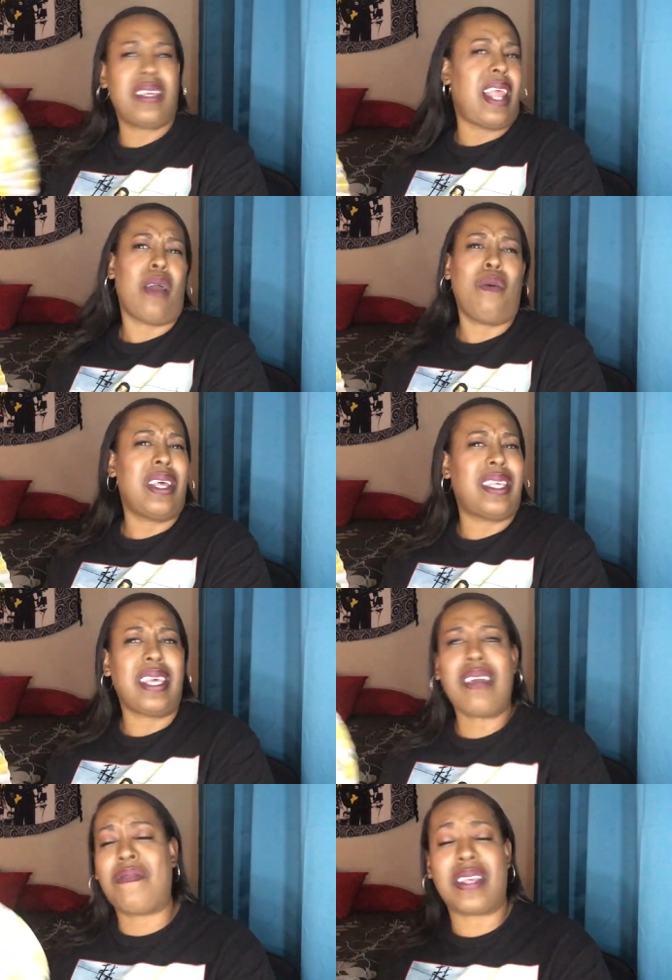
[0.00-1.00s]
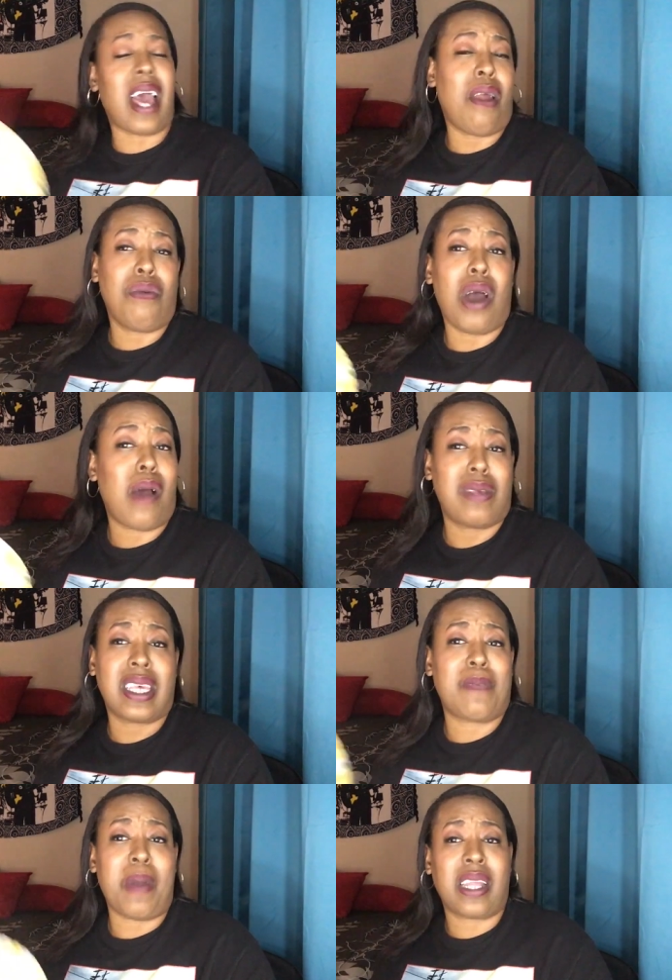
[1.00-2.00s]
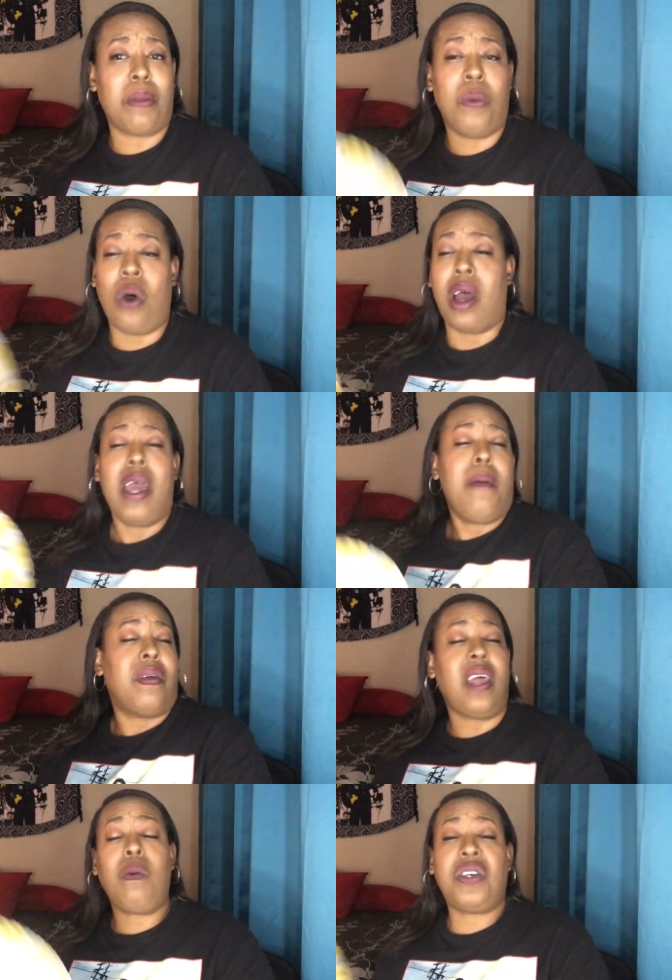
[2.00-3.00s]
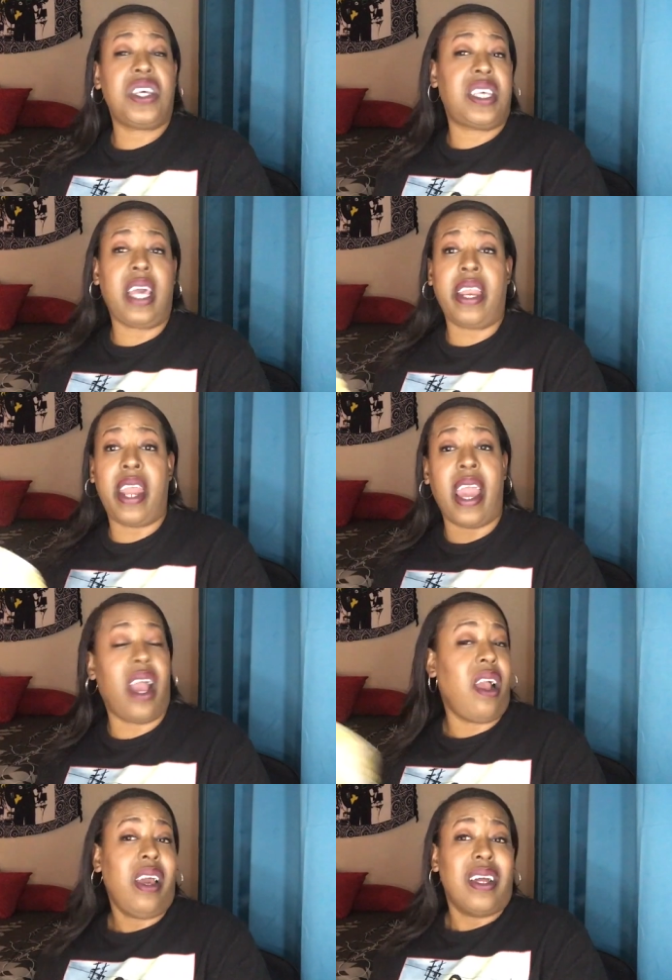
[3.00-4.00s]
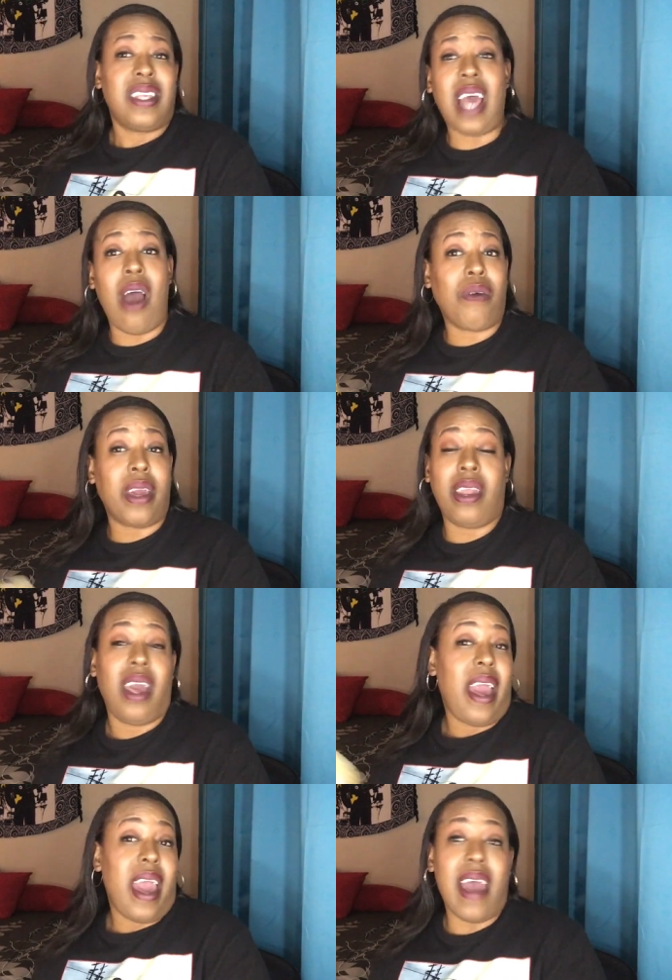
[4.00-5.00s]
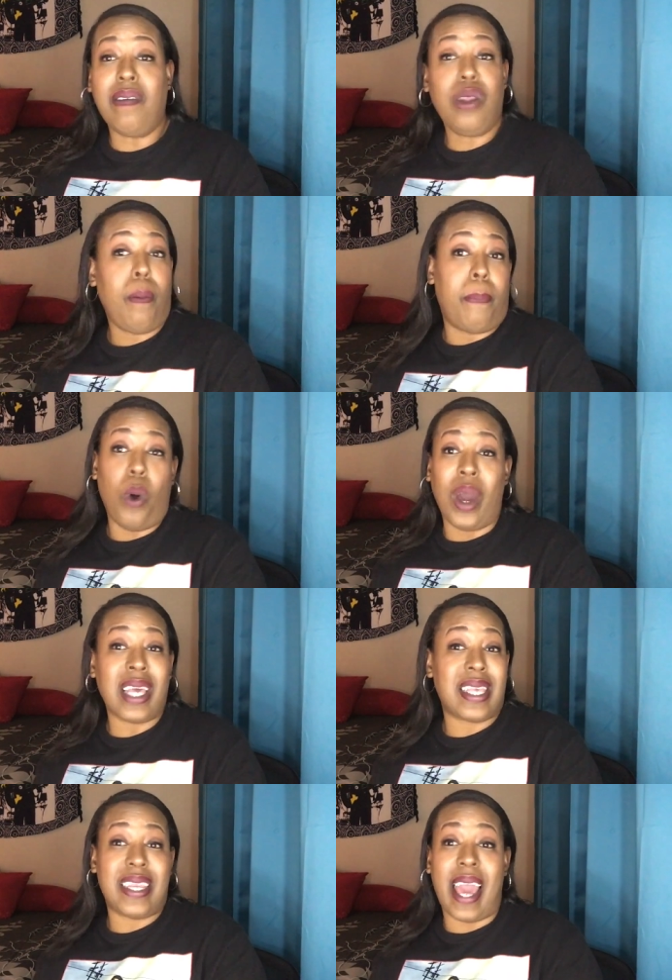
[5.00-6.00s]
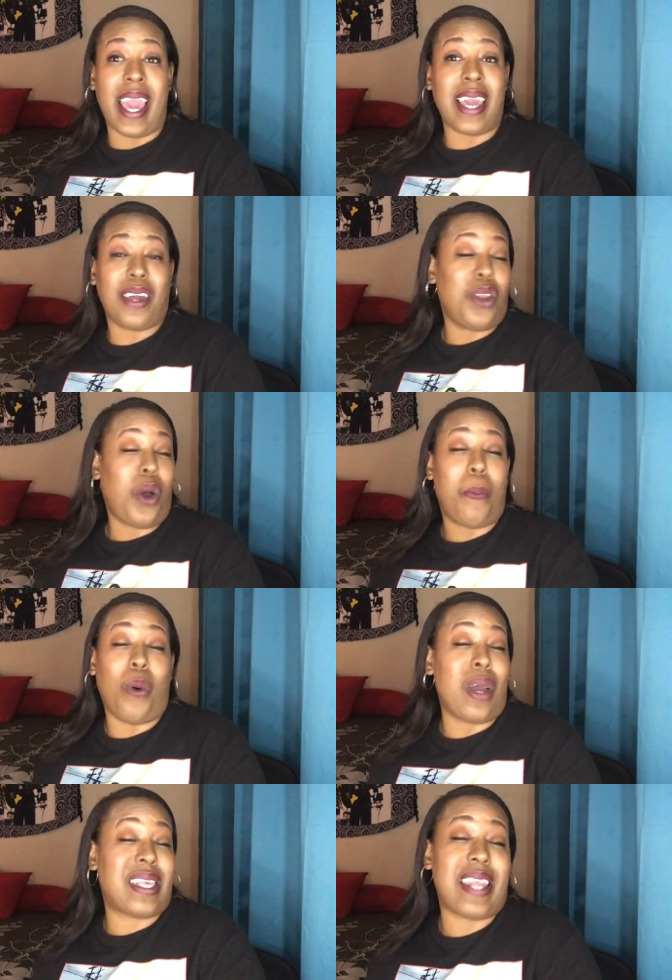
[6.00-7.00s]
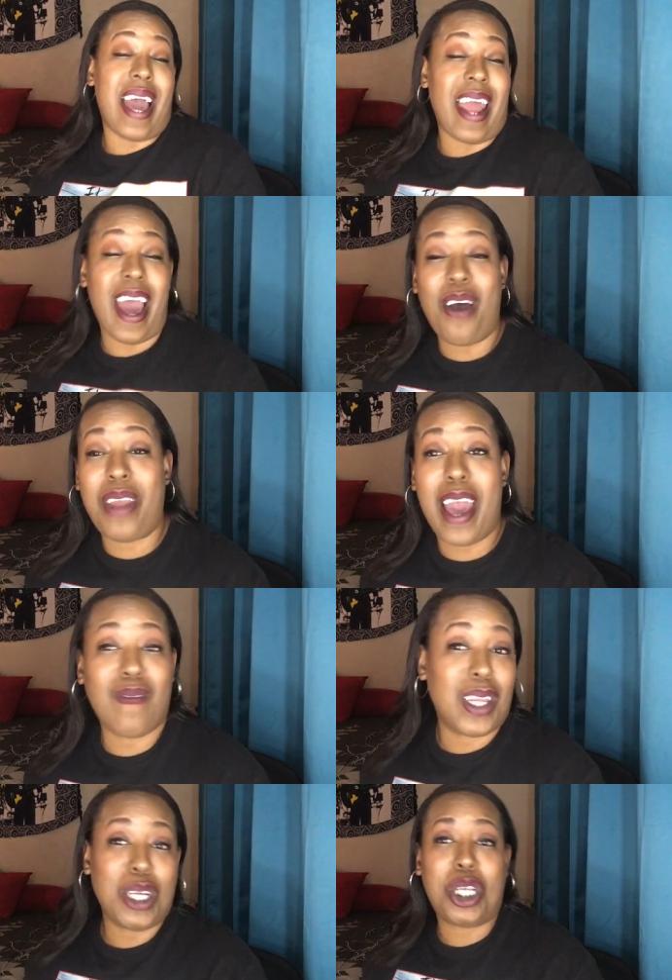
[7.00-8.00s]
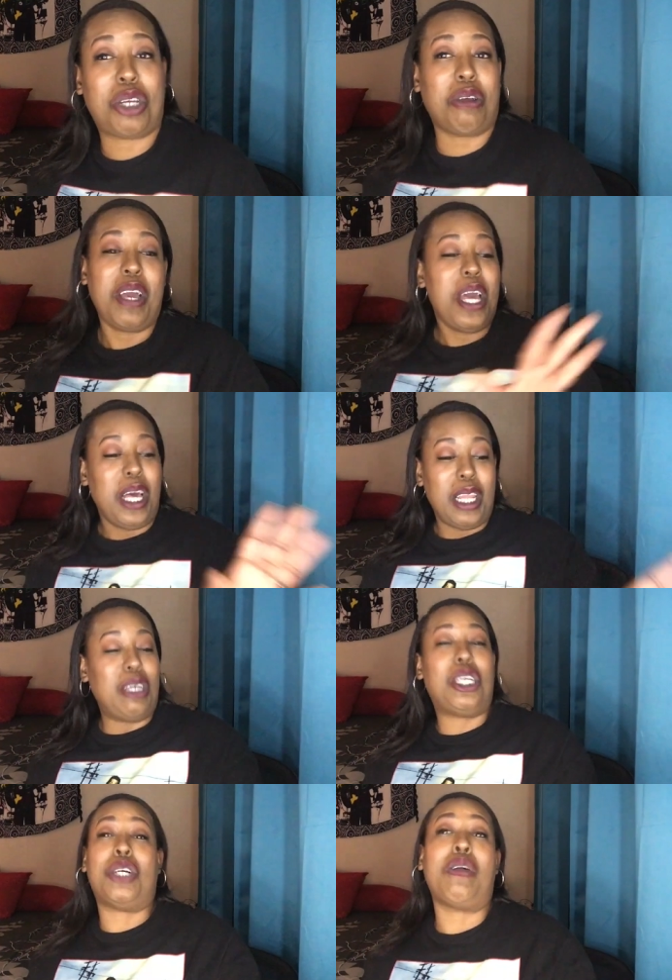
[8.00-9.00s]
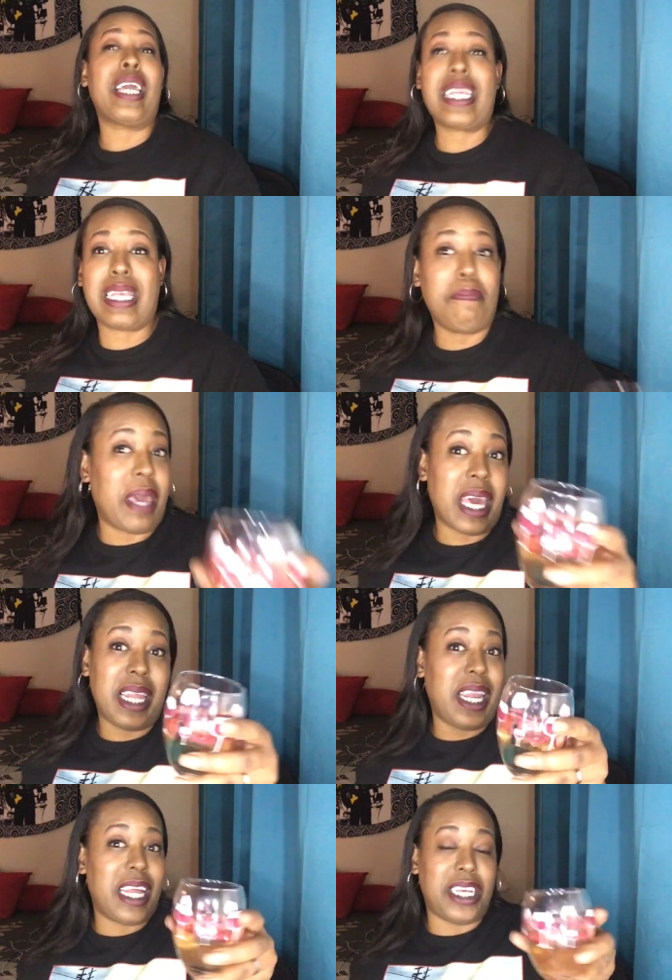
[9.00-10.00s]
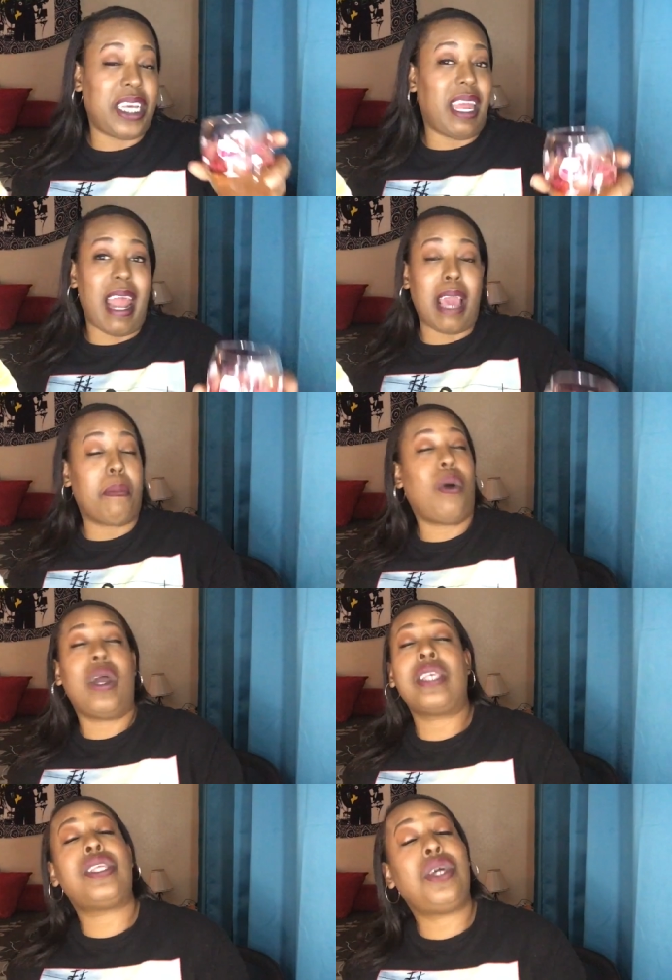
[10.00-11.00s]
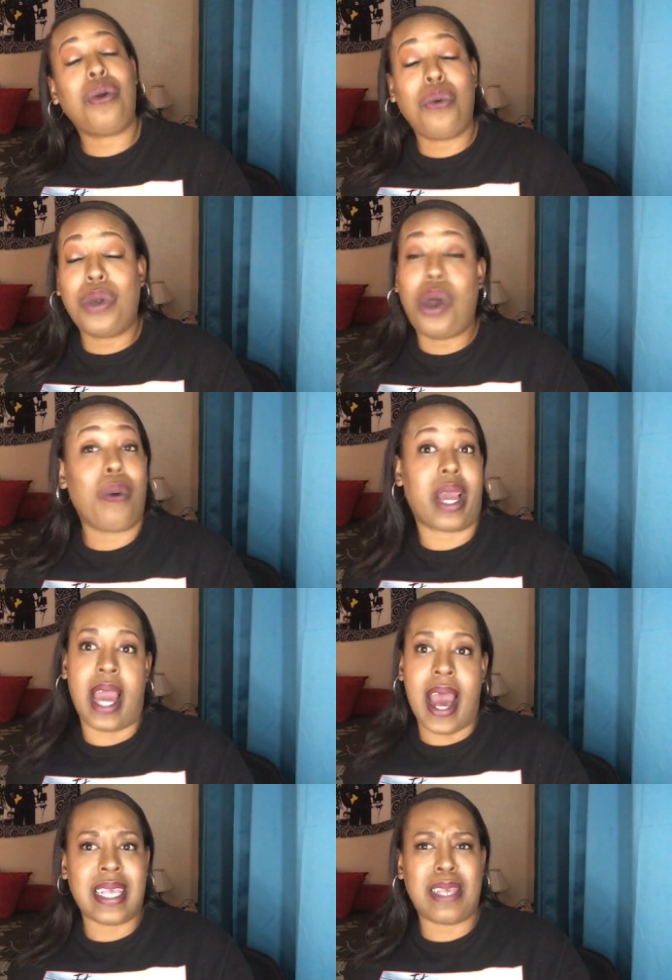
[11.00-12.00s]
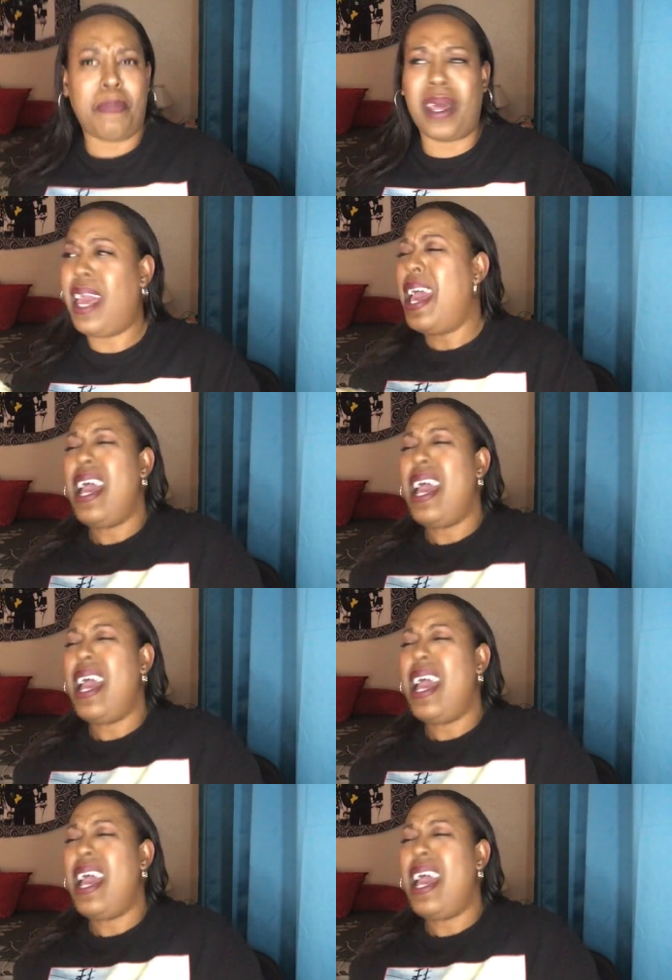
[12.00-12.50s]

Like, what is divas? I don't know. I was expecting more. But they was just sitting there talking, having a little boys' day, you know, boys' night out, having little dr little drinks, mingling and shit like boys do, you know, gossiping.